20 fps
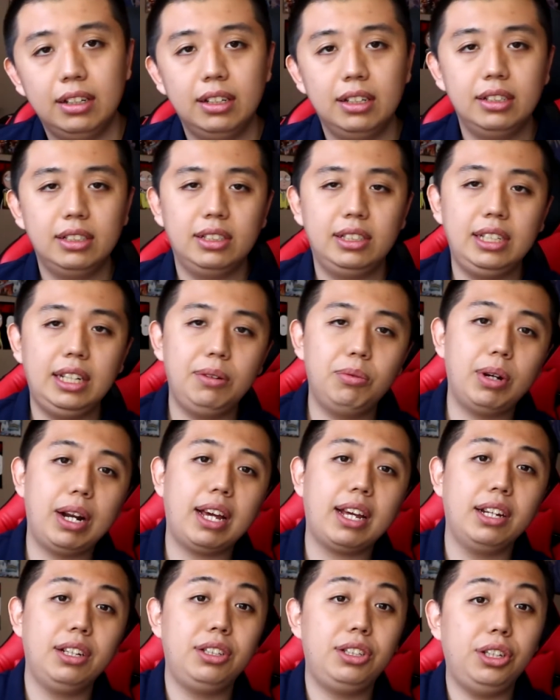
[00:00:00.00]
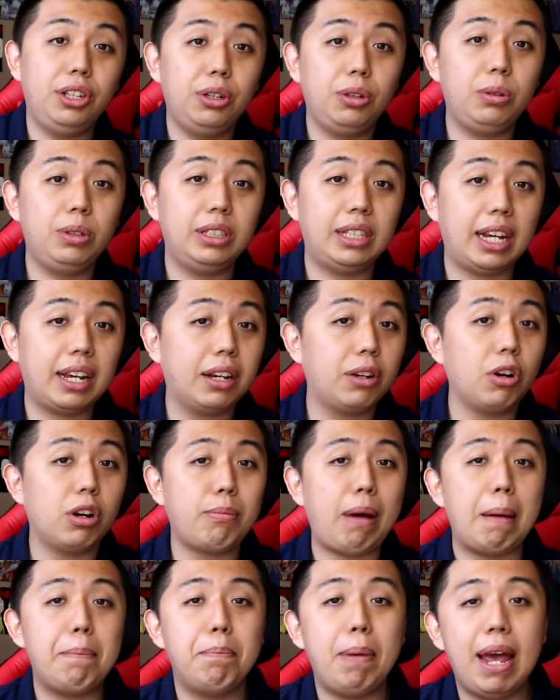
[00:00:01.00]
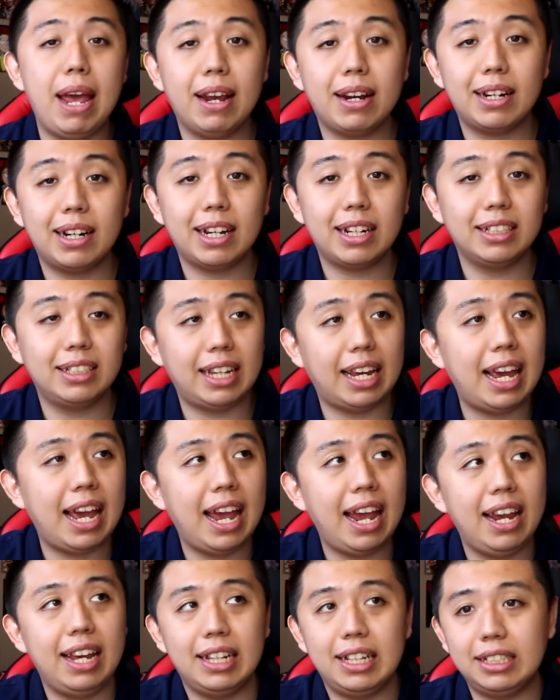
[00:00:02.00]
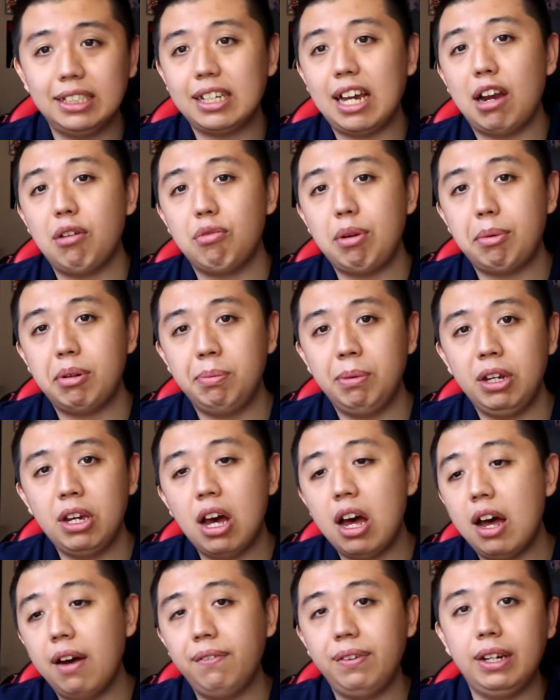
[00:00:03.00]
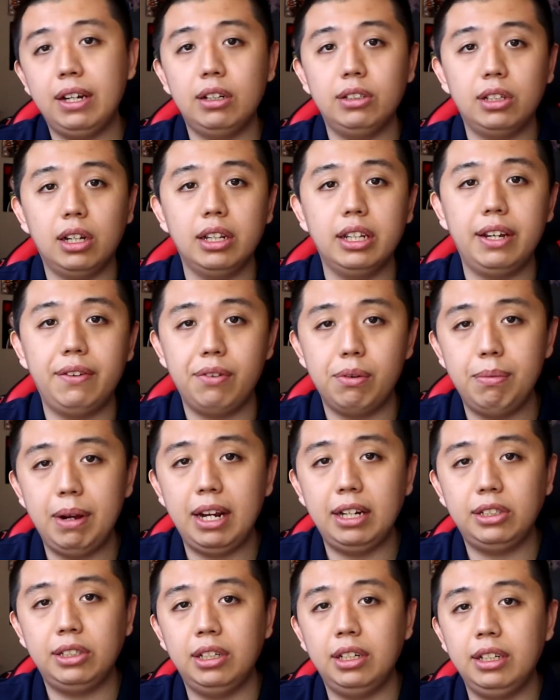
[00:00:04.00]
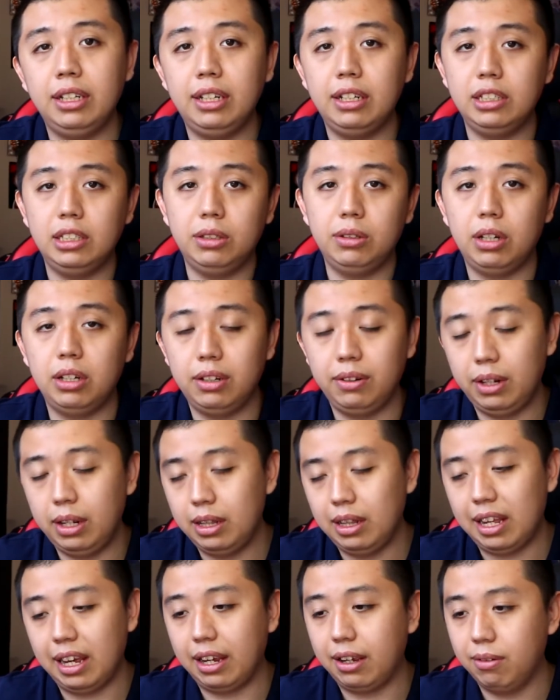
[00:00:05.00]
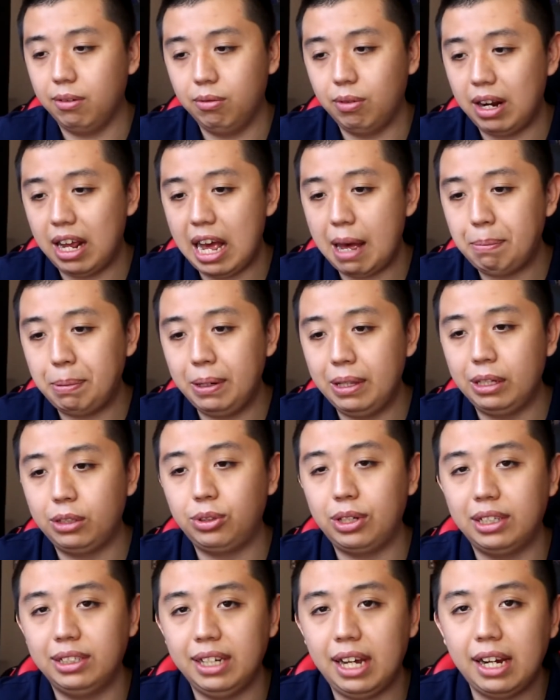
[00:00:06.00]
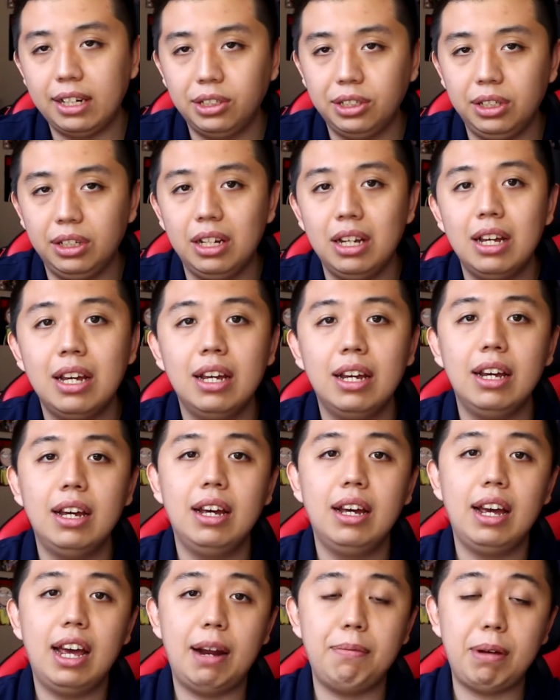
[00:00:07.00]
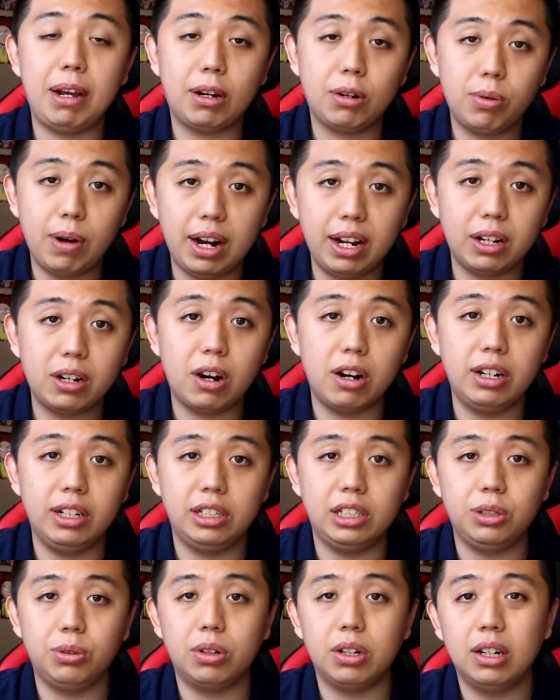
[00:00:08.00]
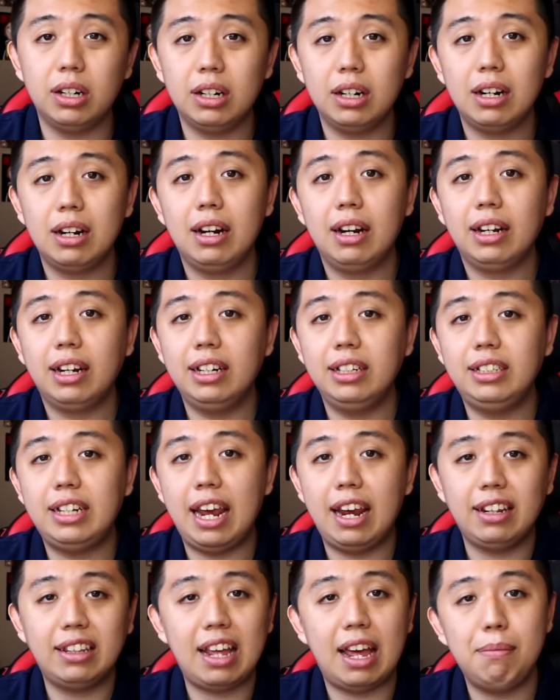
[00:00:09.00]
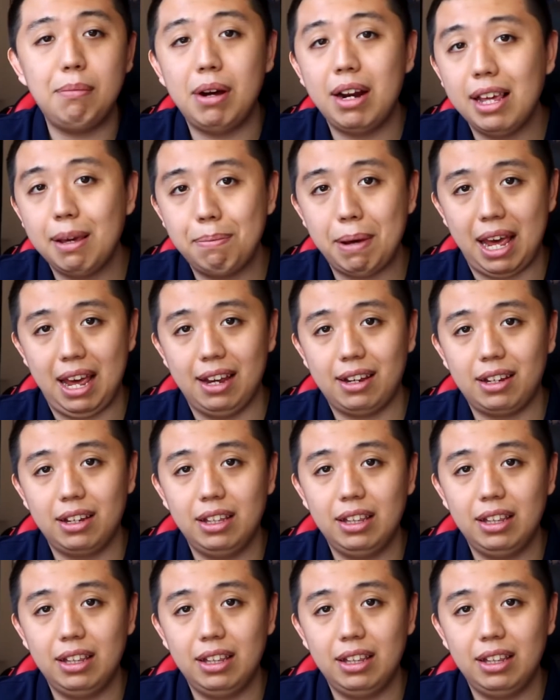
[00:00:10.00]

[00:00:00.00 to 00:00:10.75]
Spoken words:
See, what I could do is I could go to my bank and I could say, hey, this guy ripped me off. Here's all the information. Here's what happened in the transaction. And my credit card issuer can take that money back.